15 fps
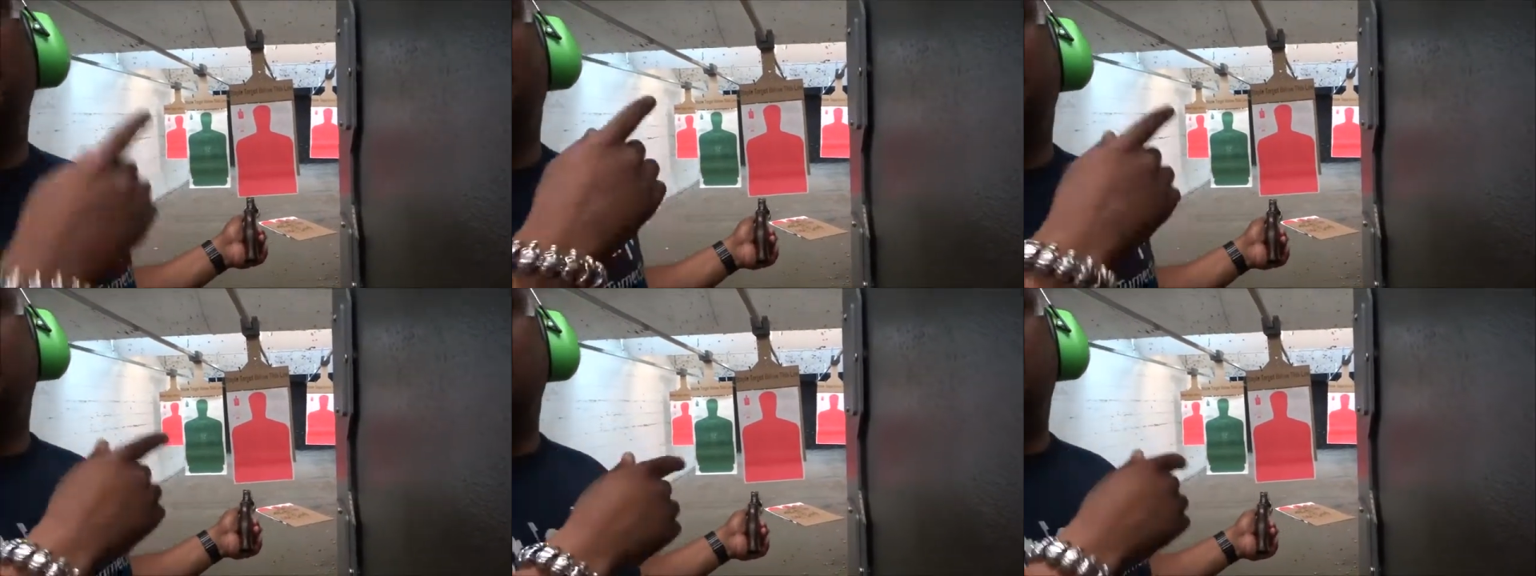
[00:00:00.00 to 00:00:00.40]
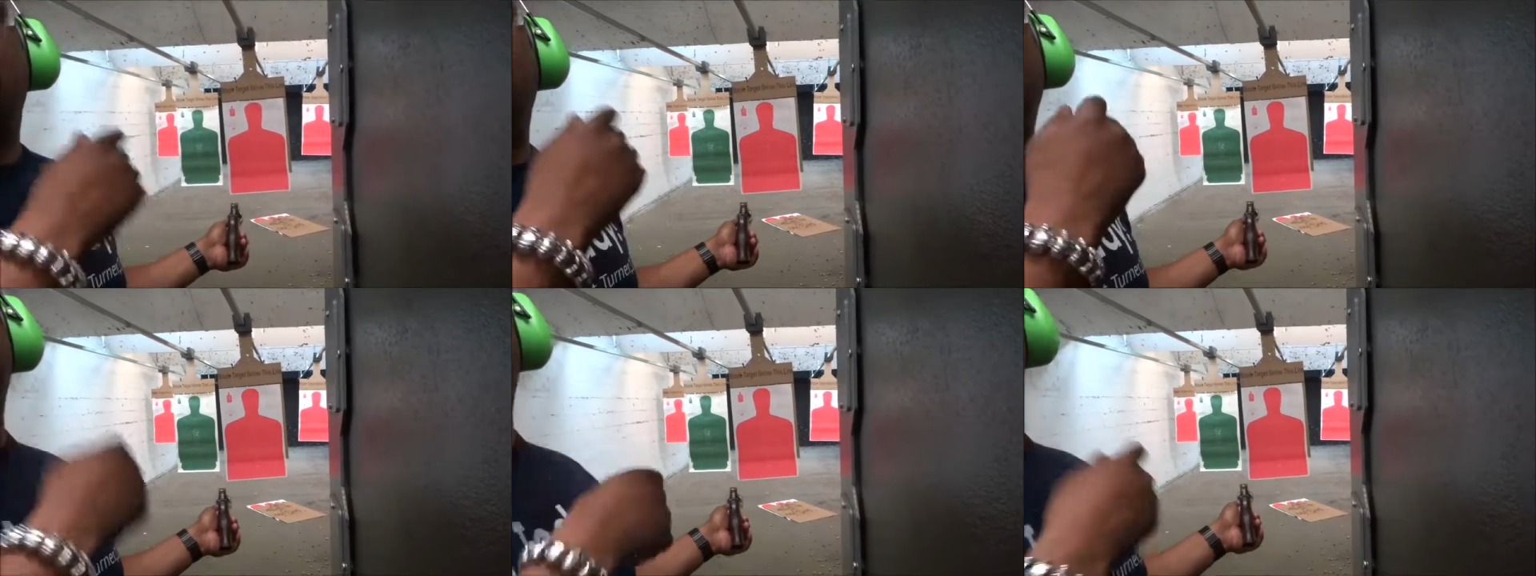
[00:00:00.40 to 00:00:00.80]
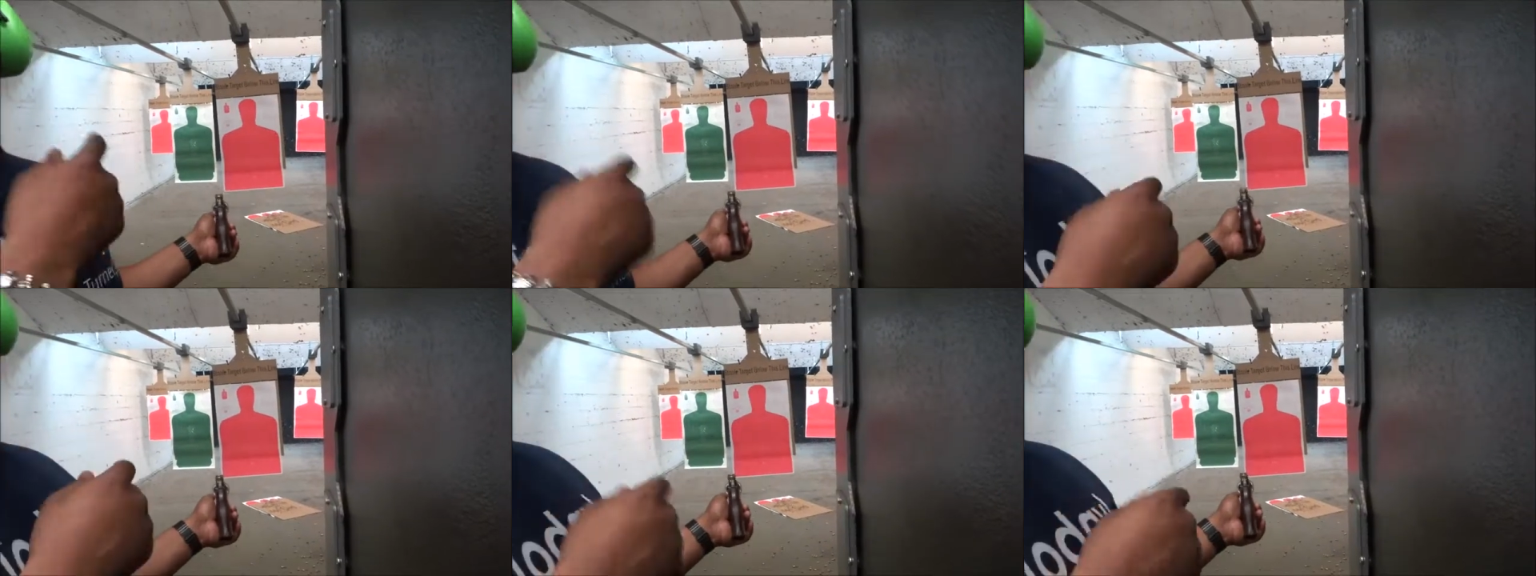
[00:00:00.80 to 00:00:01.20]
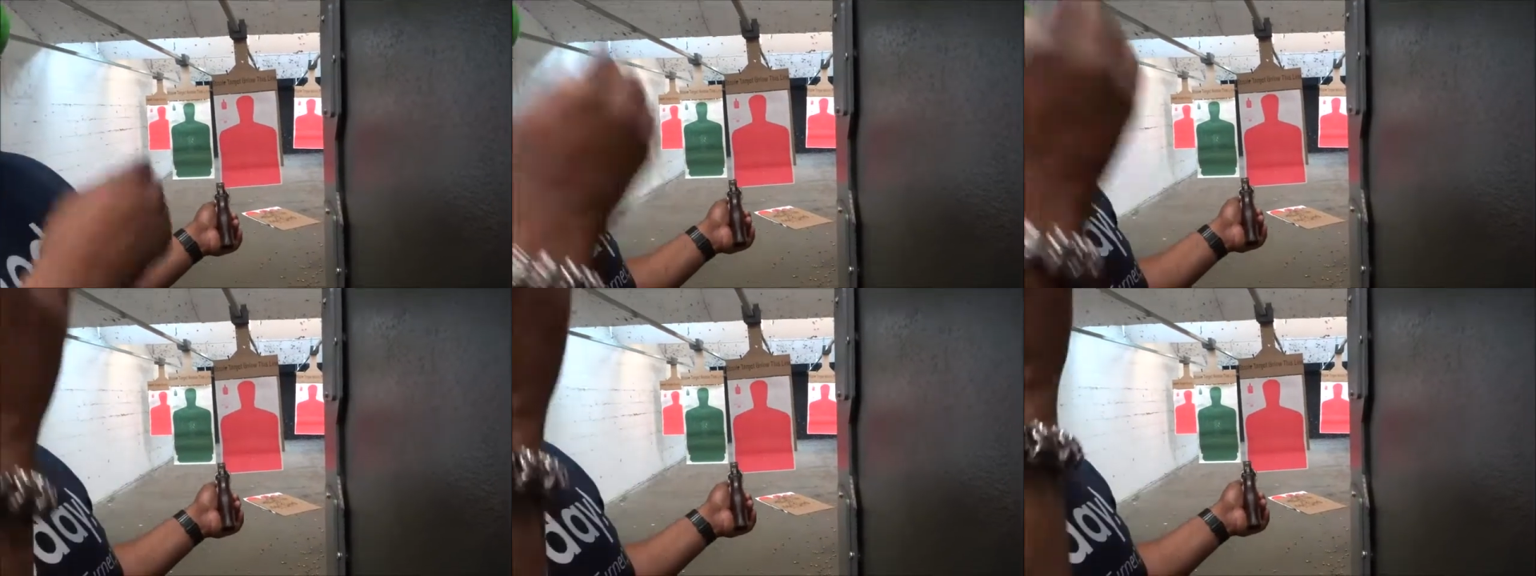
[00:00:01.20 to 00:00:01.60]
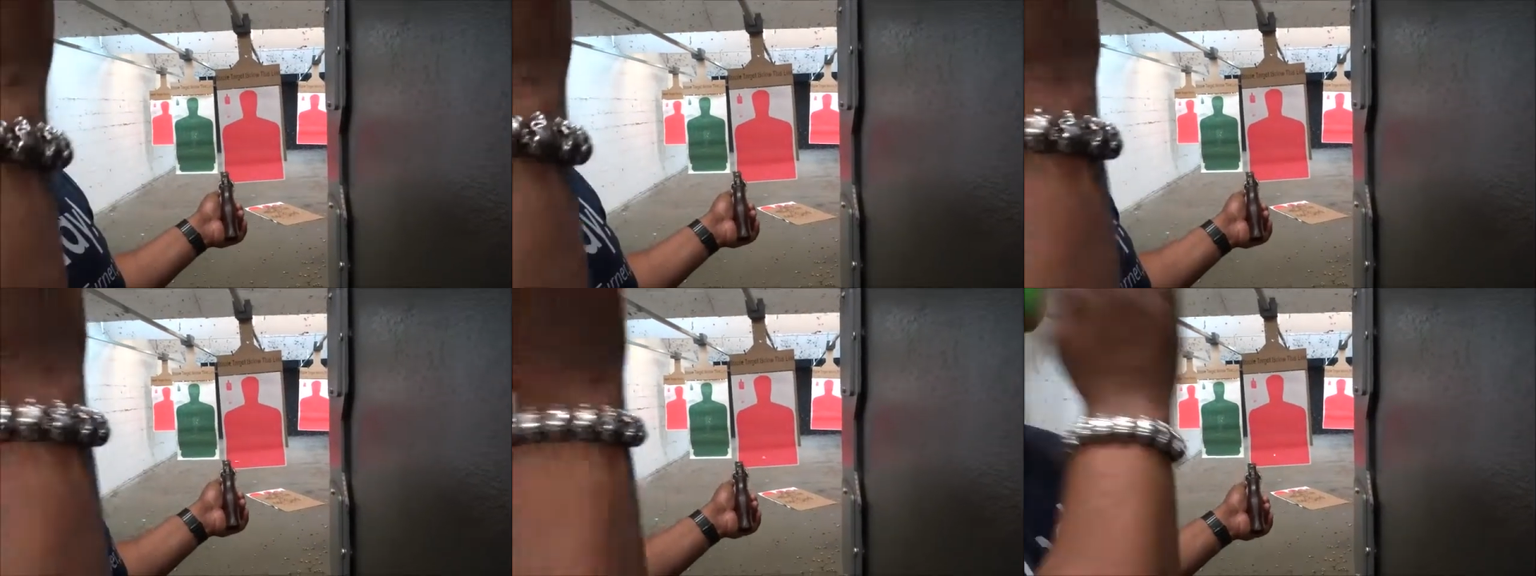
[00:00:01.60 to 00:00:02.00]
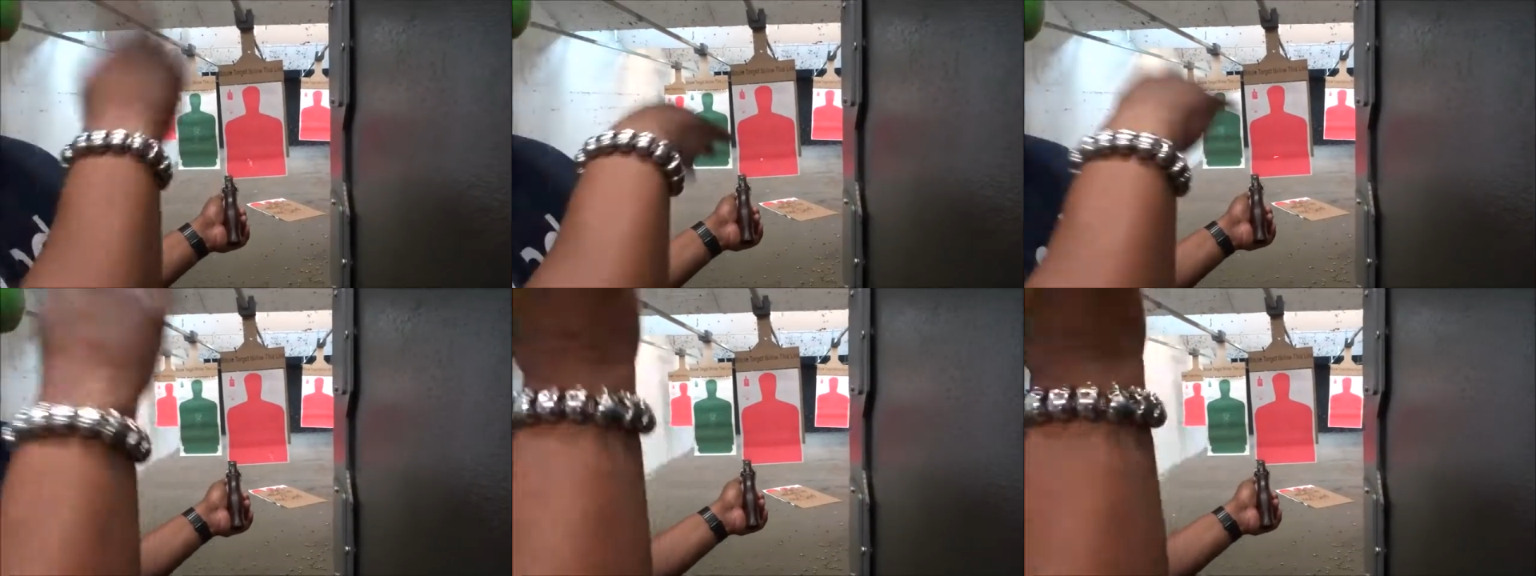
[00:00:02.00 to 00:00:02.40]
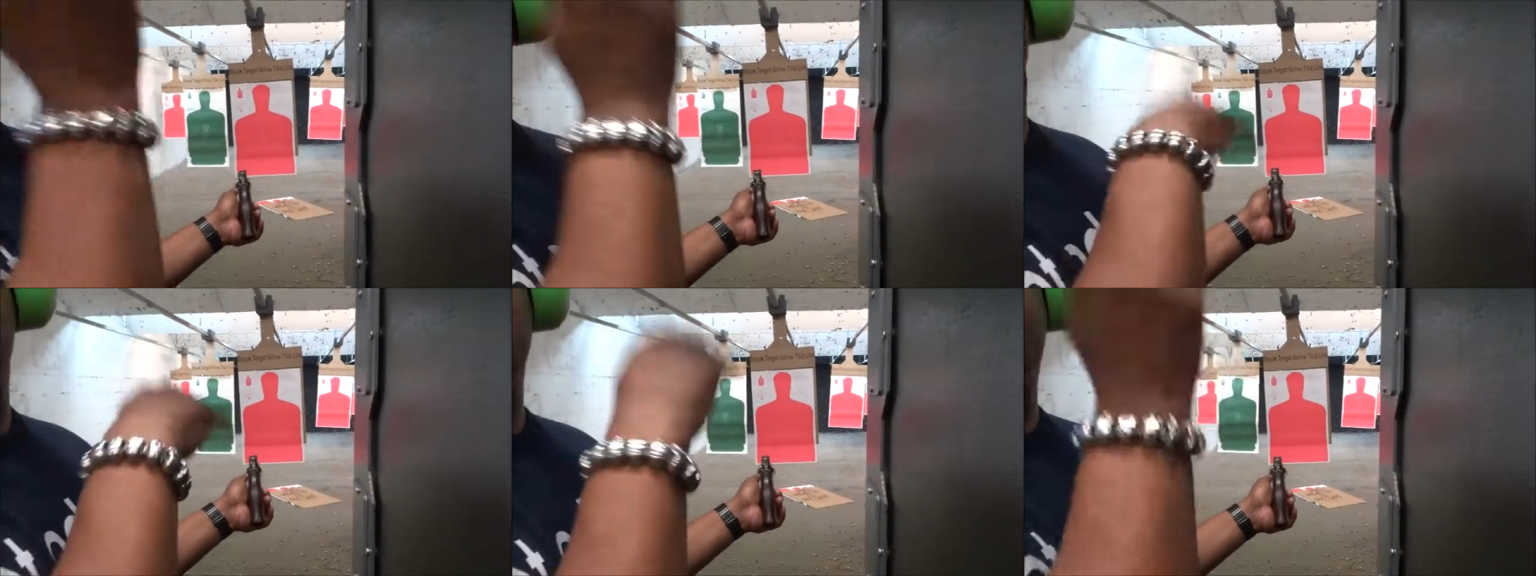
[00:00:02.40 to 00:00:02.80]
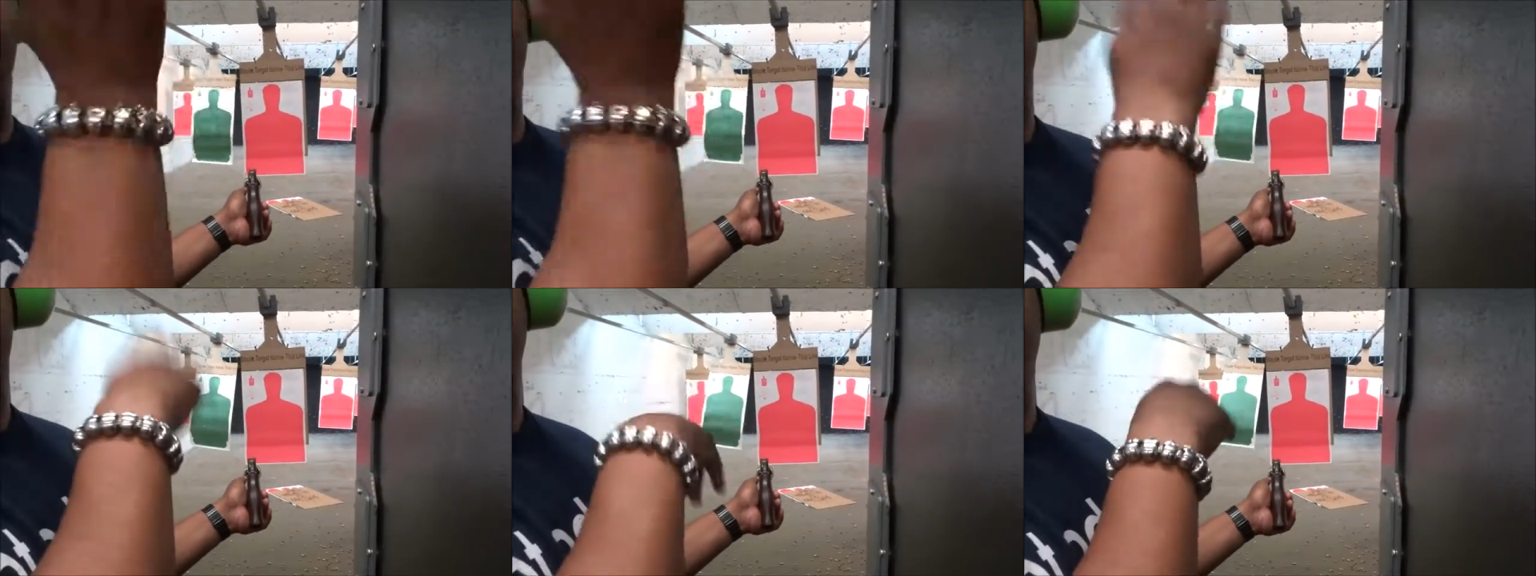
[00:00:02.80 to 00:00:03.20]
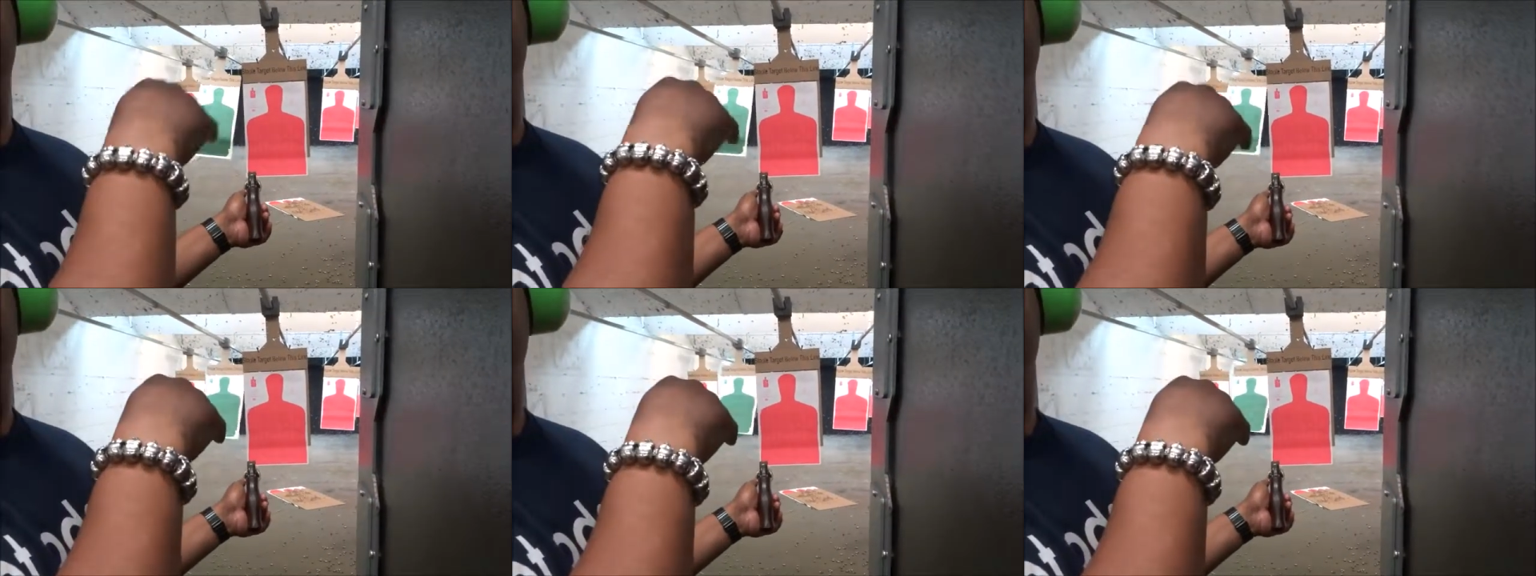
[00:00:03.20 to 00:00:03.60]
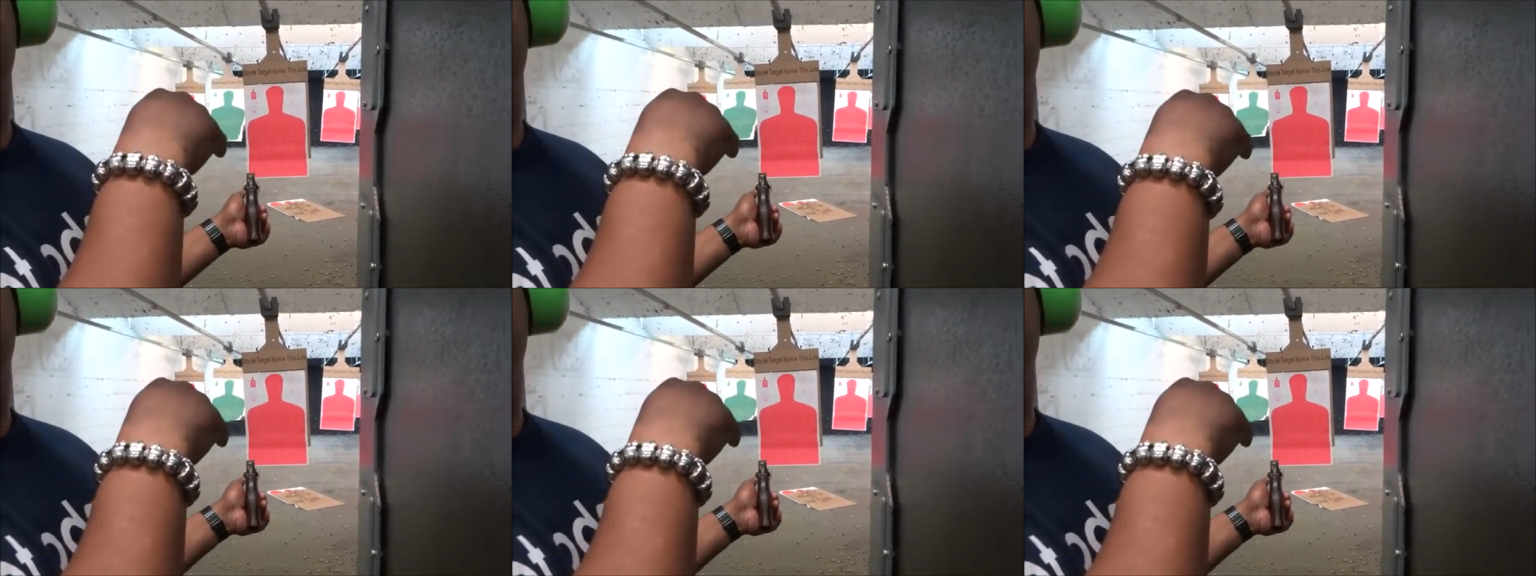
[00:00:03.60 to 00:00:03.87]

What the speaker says: (no speaker visible)